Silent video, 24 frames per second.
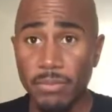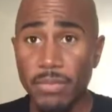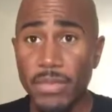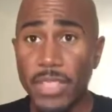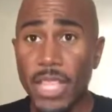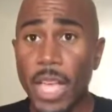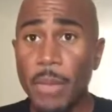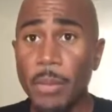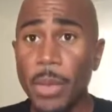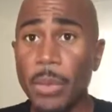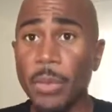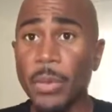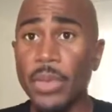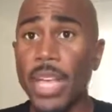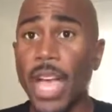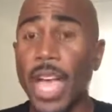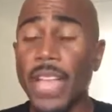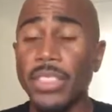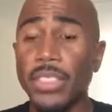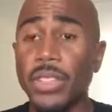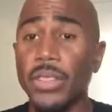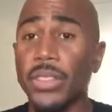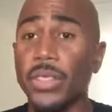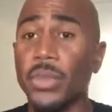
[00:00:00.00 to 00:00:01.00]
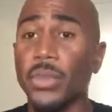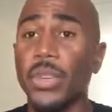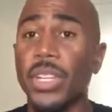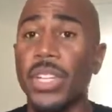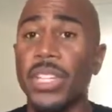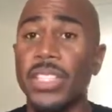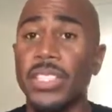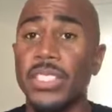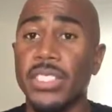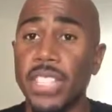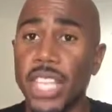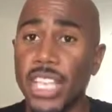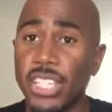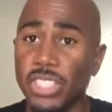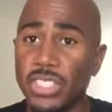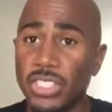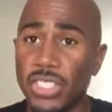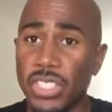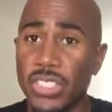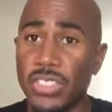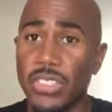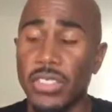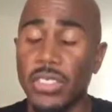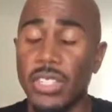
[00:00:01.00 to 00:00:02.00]
and maybe after three
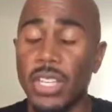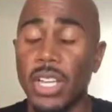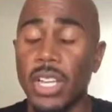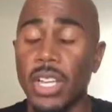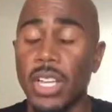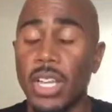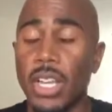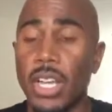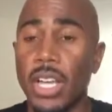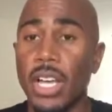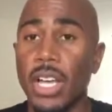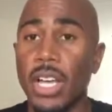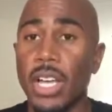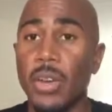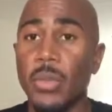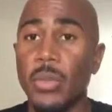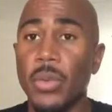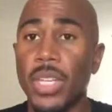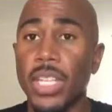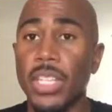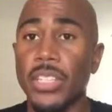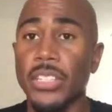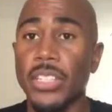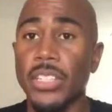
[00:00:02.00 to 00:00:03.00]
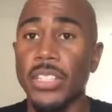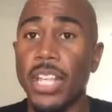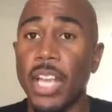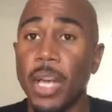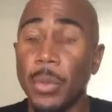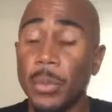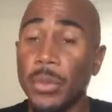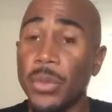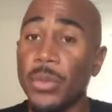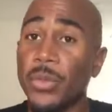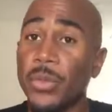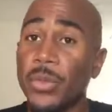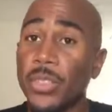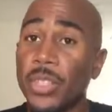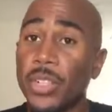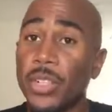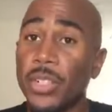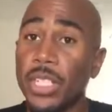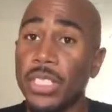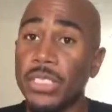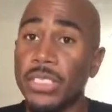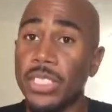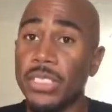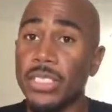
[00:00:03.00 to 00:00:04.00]
sessions uh, we can just help you
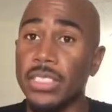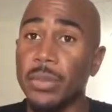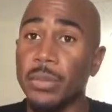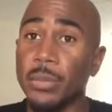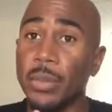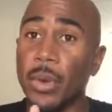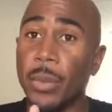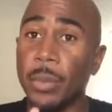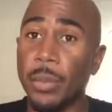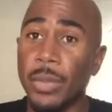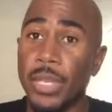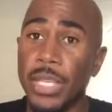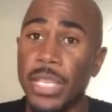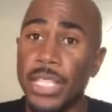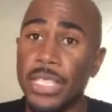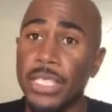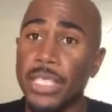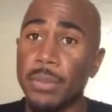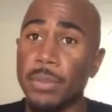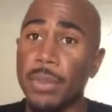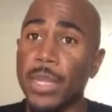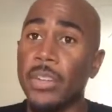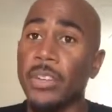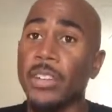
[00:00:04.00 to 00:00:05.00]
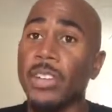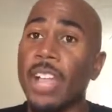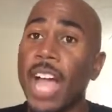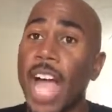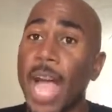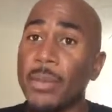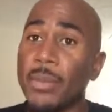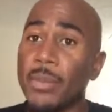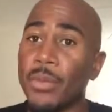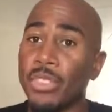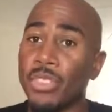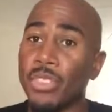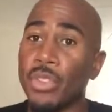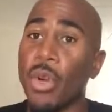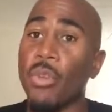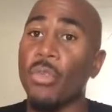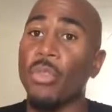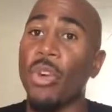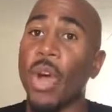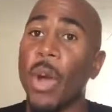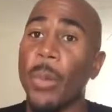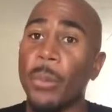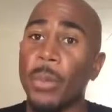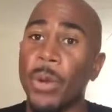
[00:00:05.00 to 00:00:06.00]
feel a sense of more peace a better alignment with your
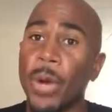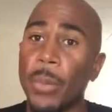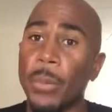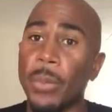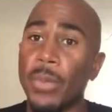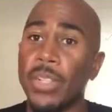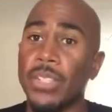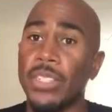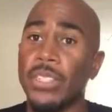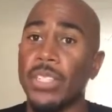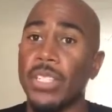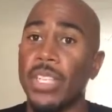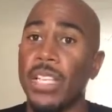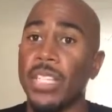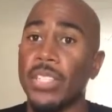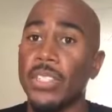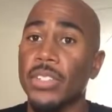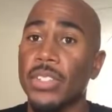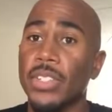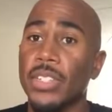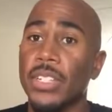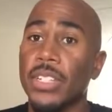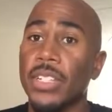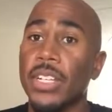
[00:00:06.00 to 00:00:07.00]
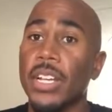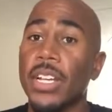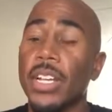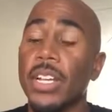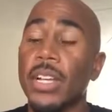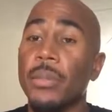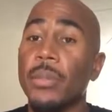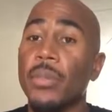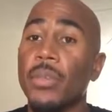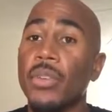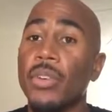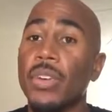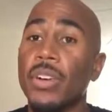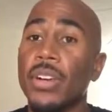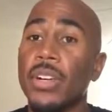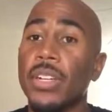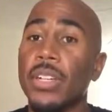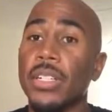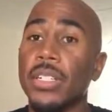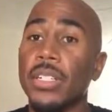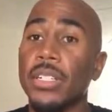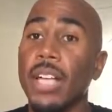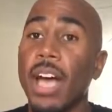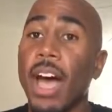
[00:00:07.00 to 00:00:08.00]
overall purpose and your
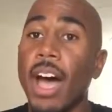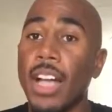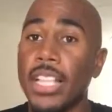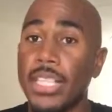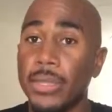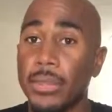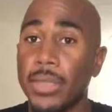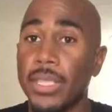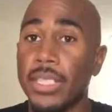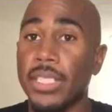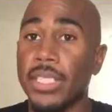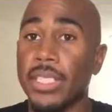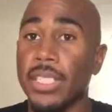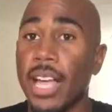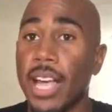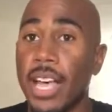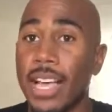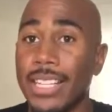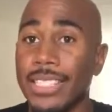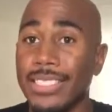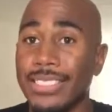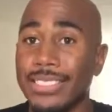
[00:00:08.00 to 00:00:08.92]
more cosmic design